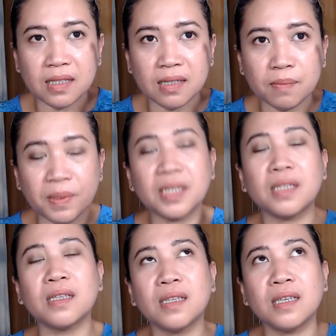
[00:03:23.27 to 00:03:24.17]
but
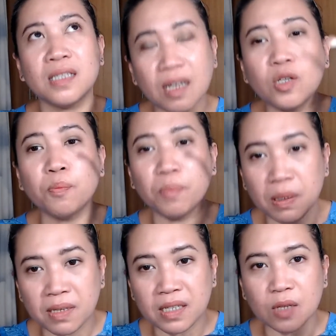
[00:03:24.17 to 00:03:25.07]
it's not so
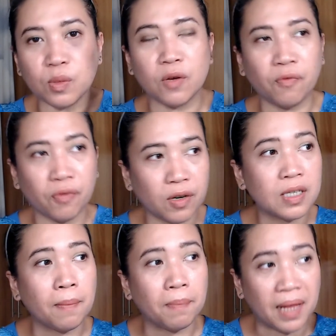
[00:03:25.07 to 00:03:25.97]
pigmented when you
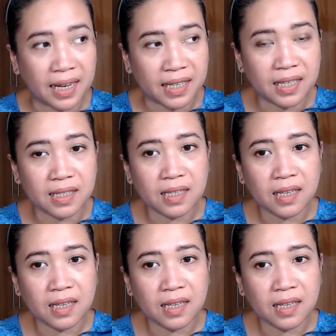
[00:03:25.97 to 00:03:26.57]
first apply it.